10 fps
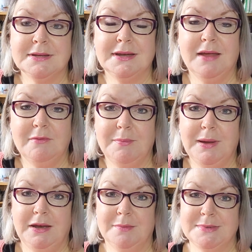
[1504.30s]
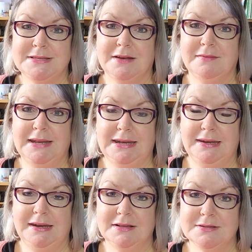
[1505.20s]
and never picked up a set of knitting
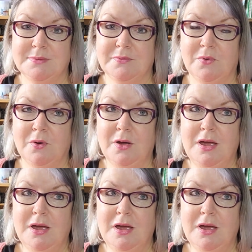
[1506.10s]
needles before,